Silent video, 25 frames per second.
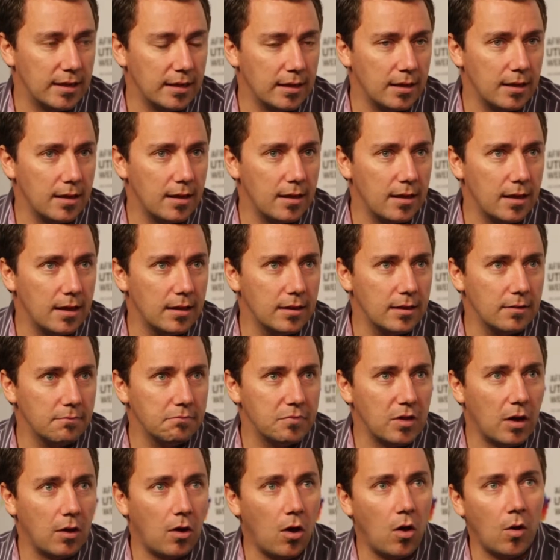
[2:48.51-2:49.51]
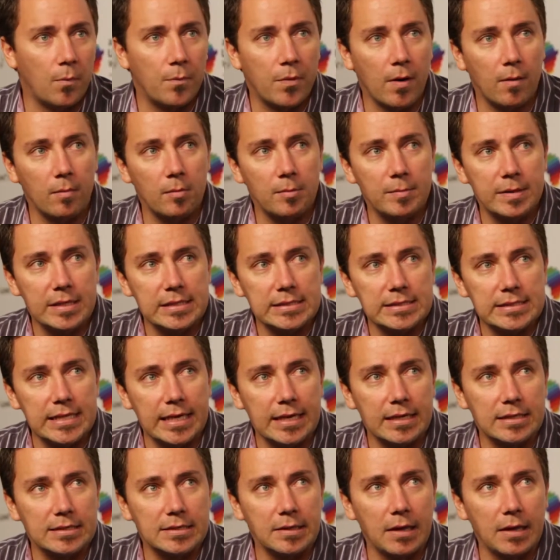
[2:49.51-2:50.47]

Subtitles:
The whole problem is that